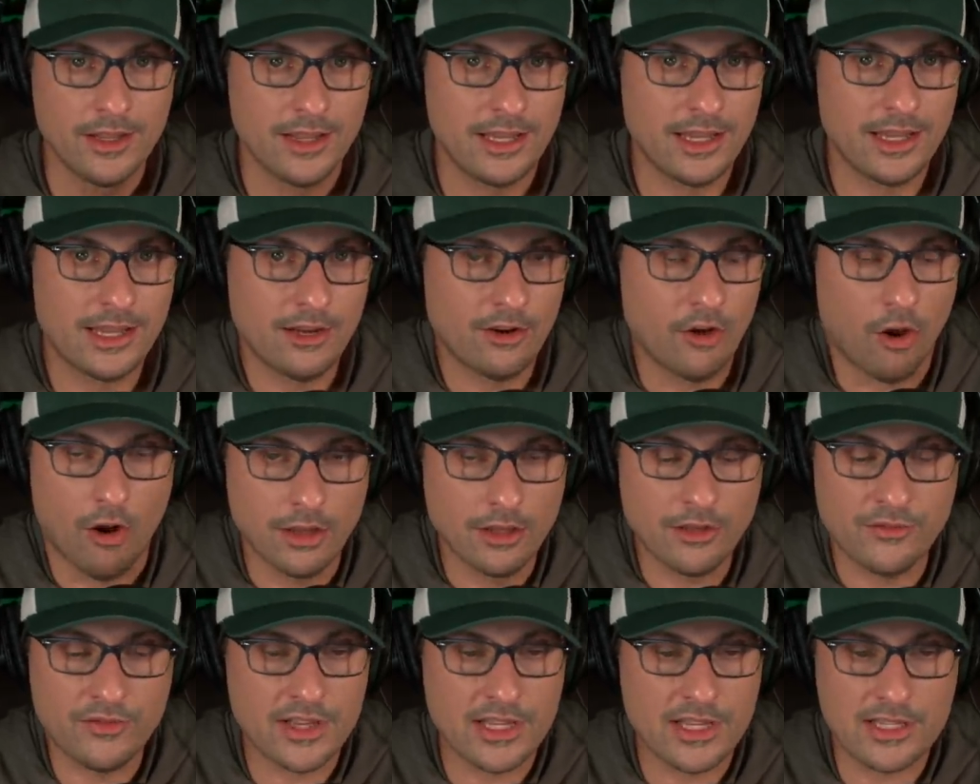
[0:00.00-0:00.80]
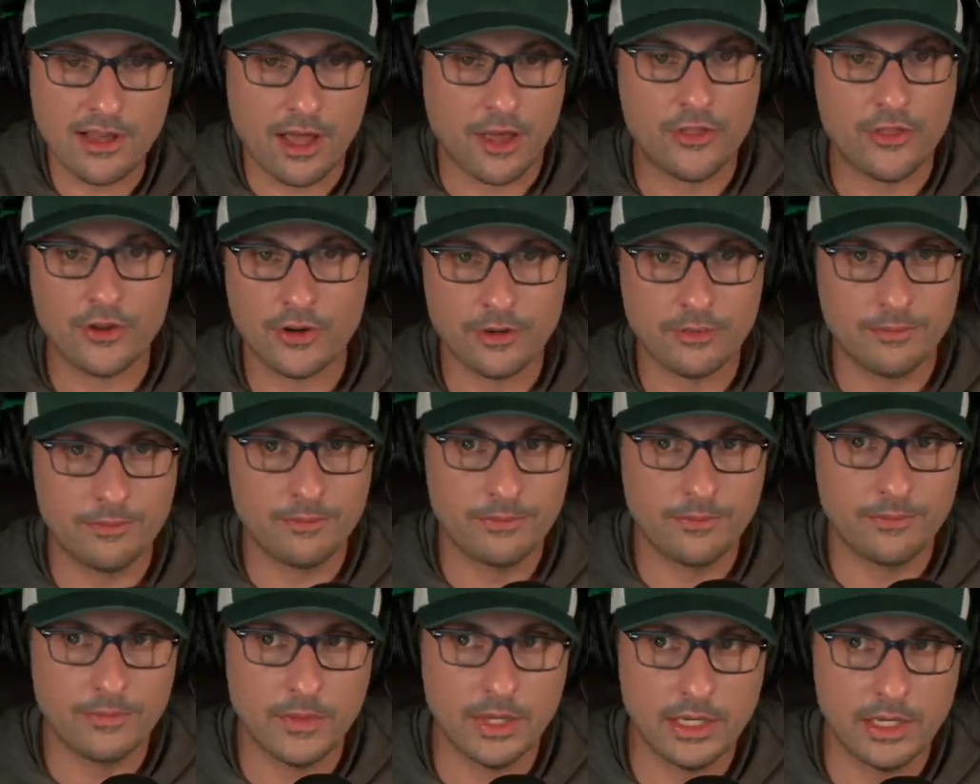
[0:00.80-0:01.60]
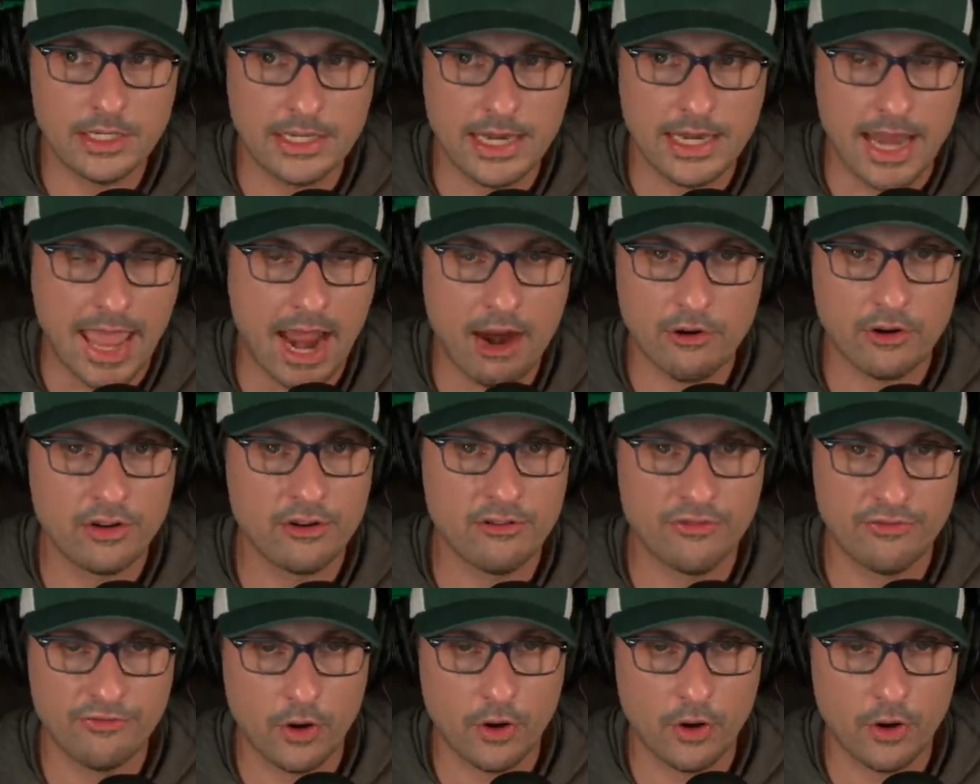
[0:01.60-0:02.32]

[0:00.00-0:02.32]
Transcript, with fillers: in all of these other uh, narrative